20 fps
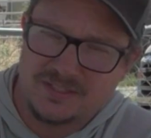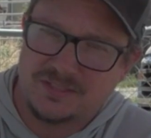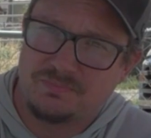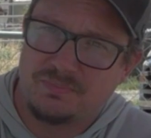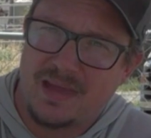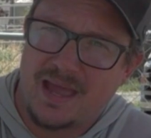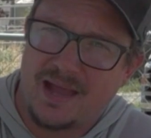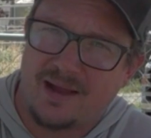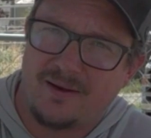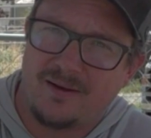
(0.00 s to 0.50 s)
this
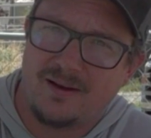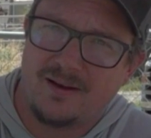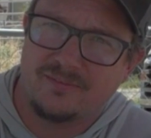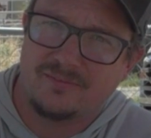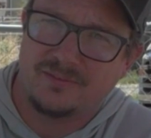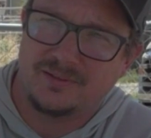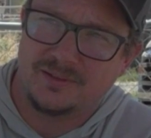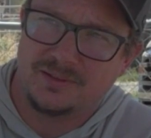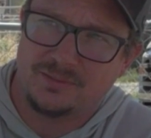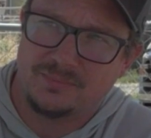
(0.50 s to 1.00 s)
back
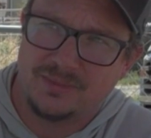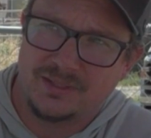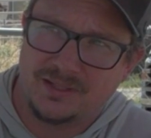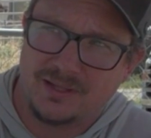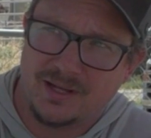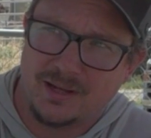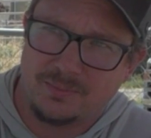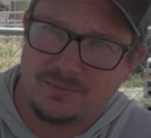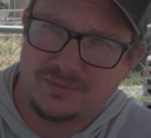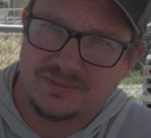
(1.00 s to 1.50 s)
off a little bit a
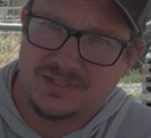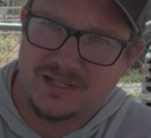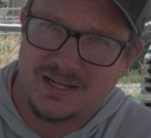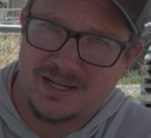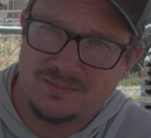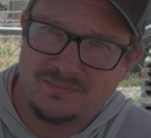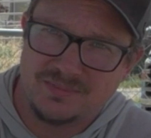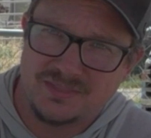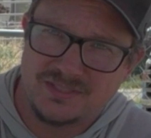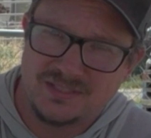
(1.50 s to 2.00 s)
couple
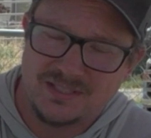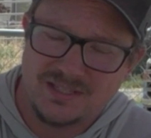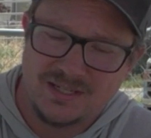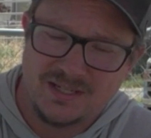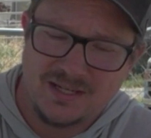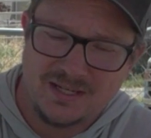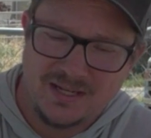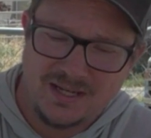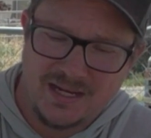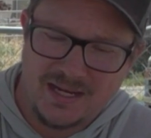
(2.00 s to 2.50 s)
times
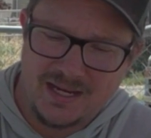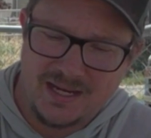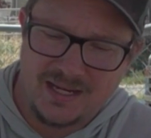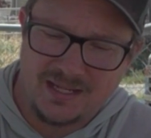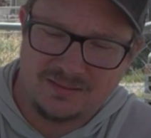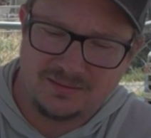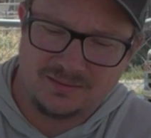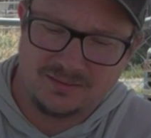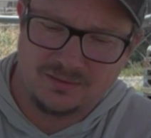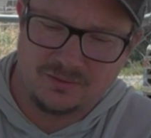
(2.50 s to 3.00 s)

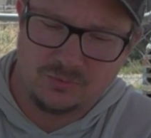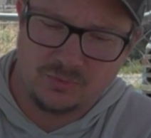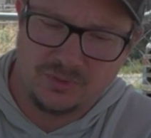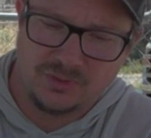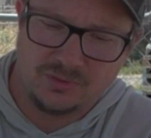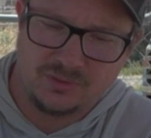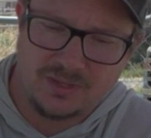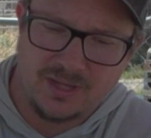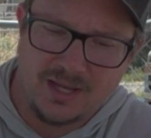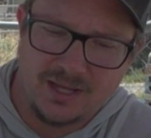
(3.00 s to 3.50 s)
and the
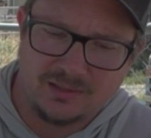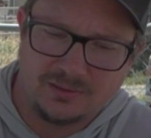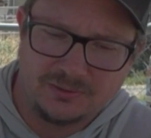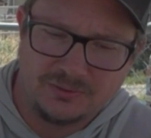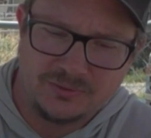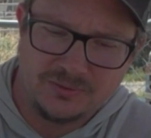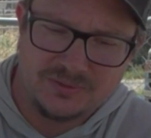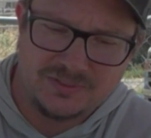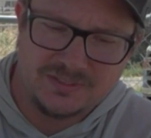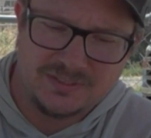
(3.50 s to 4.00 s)
reel got
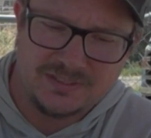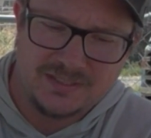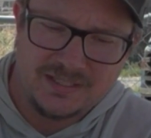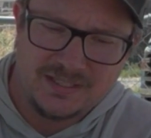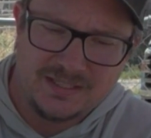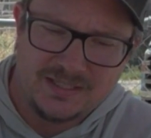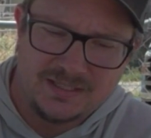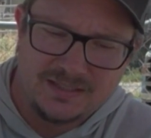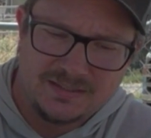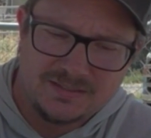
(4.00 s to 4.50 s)
loose,
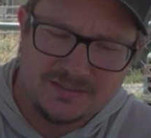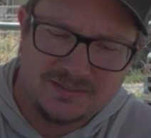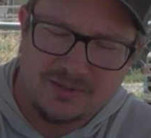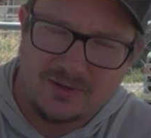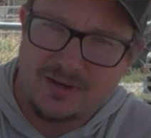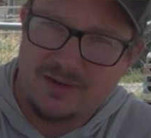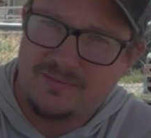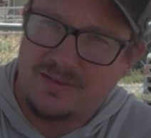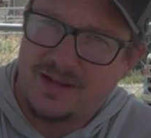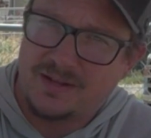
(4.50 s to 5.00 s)

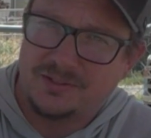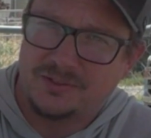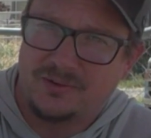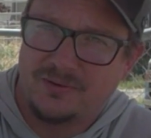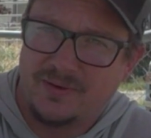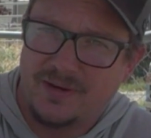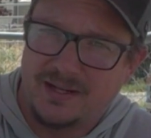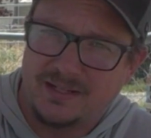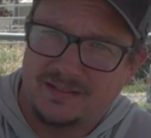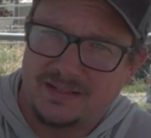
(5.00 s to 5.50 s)
so I've had to
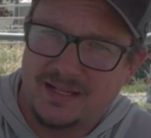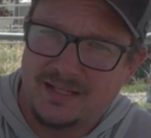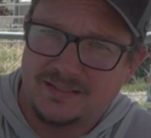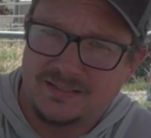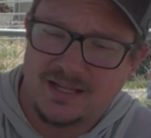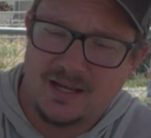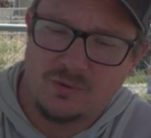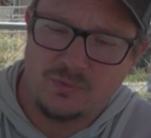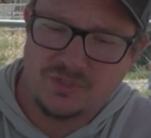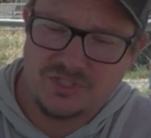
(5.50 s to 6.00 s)
crank that
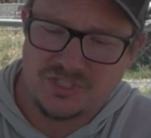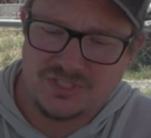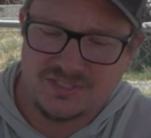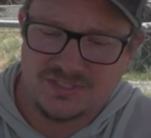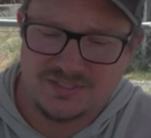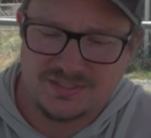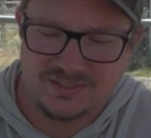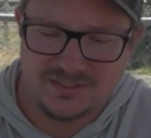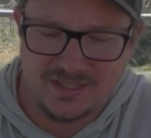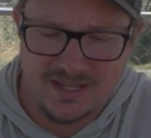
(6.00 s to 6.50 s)
down, which
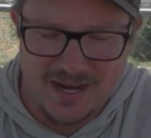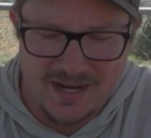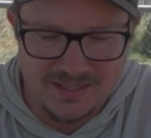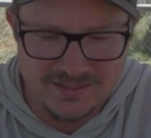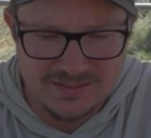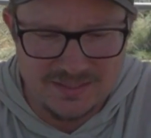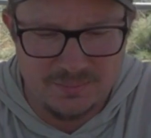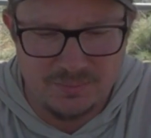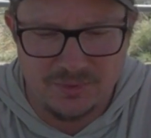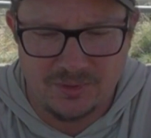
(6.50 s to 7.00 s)
is kind
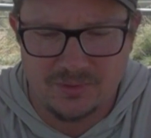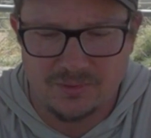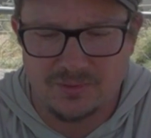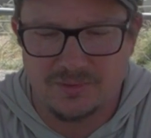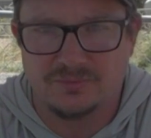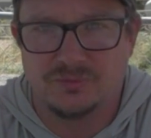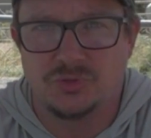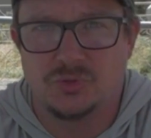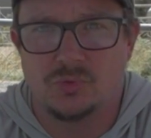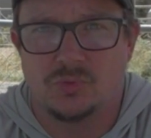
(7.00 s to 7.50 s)
of
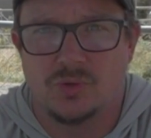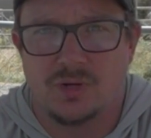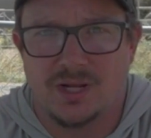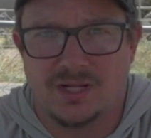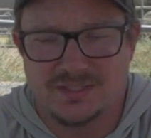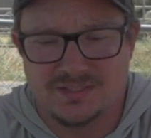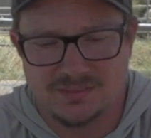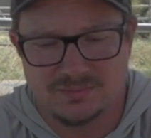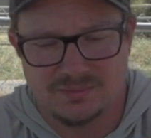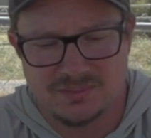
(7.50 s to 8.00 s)
typical of new
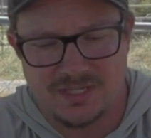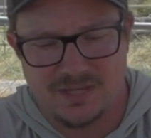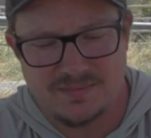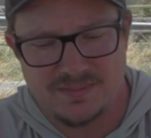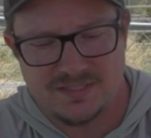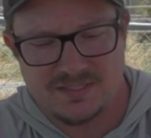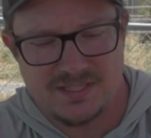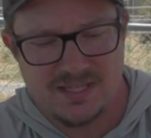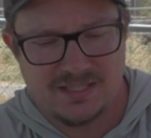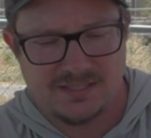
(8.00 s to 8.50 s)
rods.
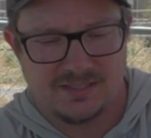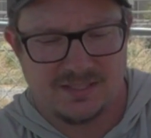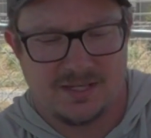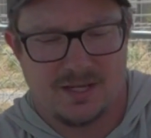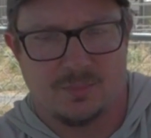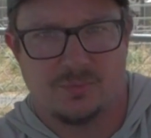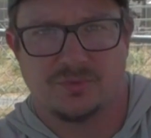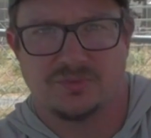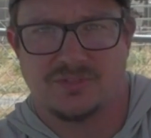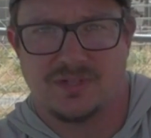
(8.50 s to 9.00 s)
Sometimes it takes a
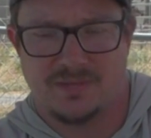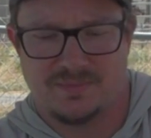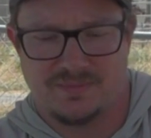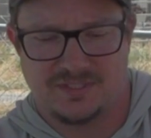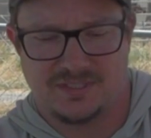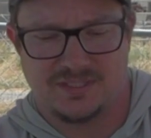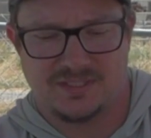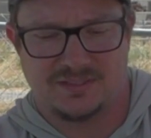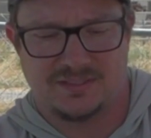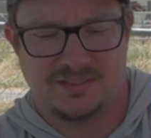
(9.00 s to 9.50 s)
couple times
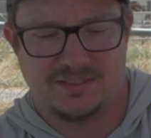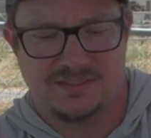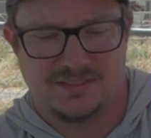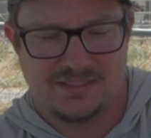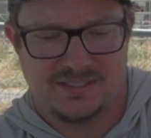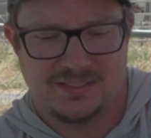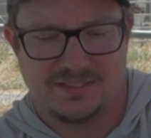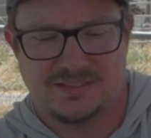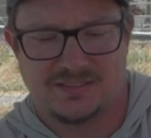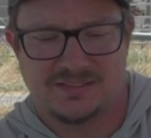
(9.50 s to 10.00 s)
to get these
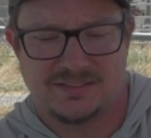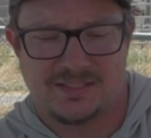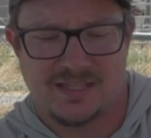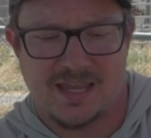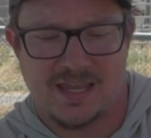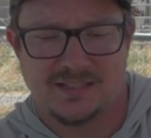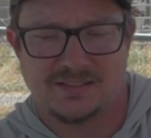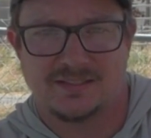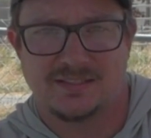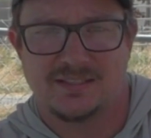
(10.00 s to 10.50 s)
things
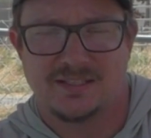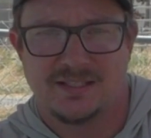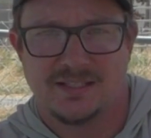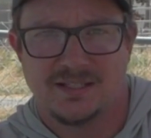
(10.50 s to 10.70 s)
set.